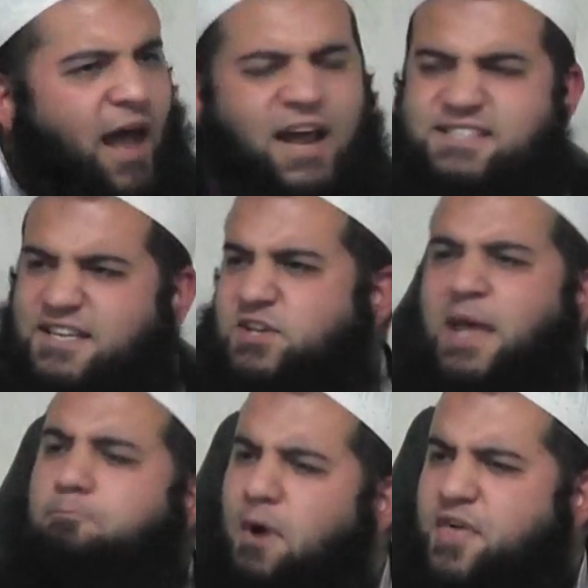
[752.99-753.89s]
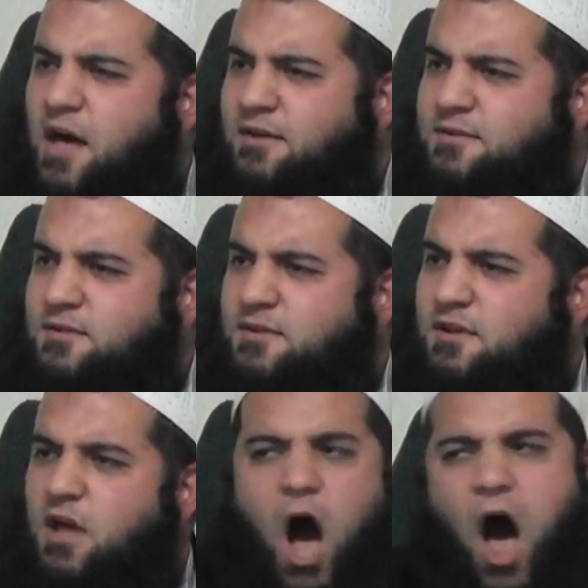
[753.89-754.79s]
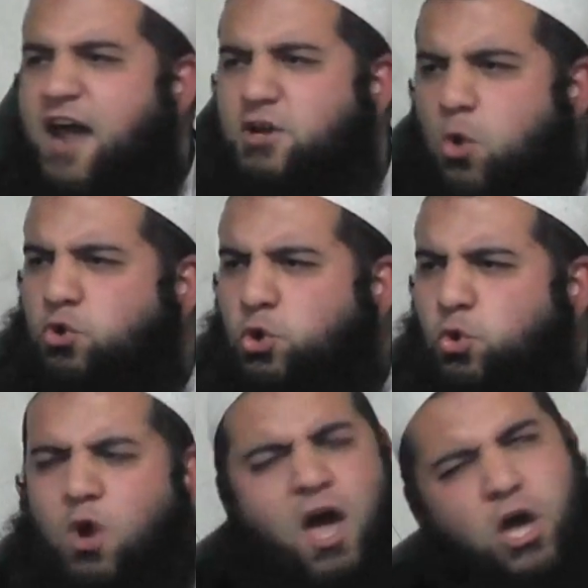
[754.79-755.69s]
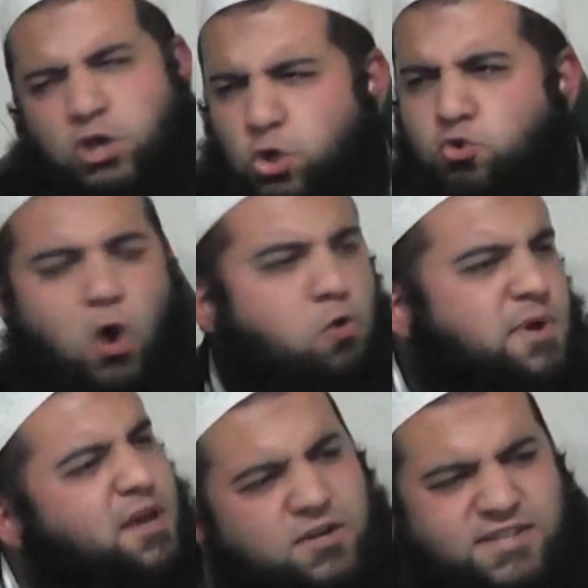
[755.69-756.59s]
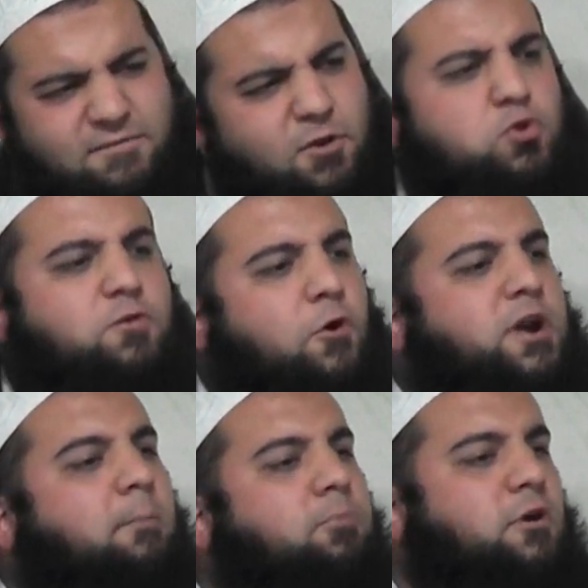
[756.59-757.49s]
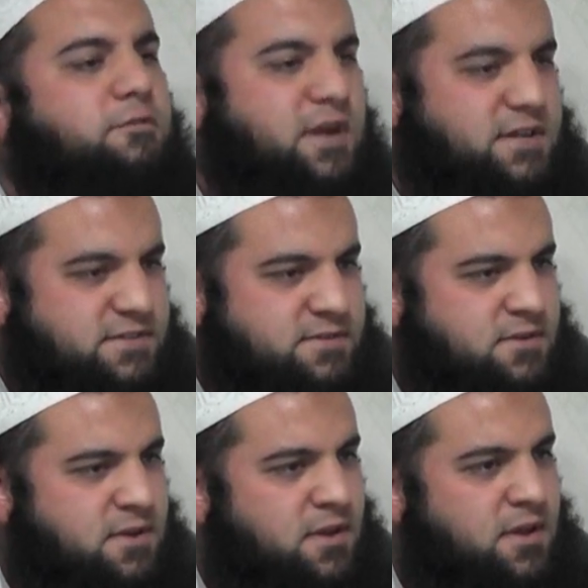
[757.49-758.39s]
And I said to him, brother, I know you, you know me, because I've known you for a number of years.